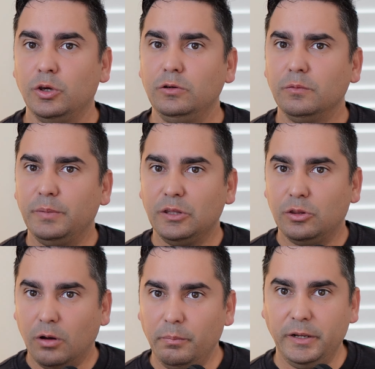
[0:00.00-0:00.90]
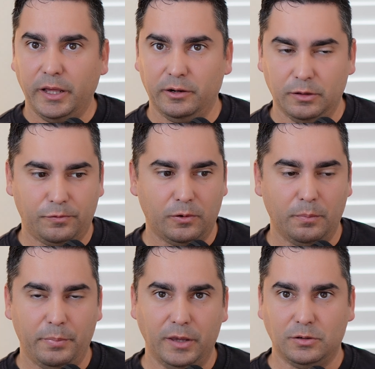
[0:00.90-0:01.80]
You'll be dominating the
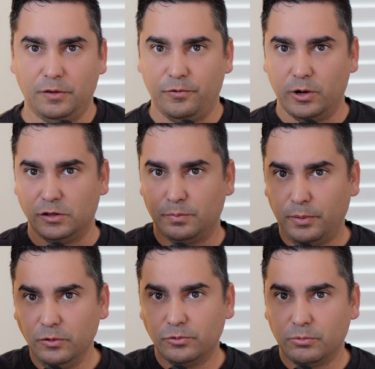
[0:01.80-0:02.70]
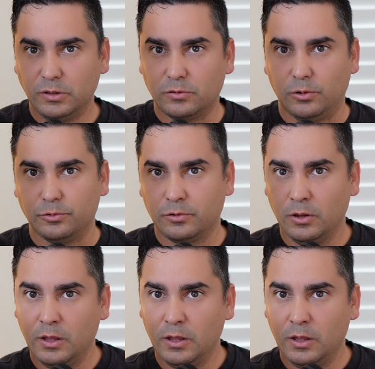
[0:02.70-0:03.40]
front page if you are sponsored results,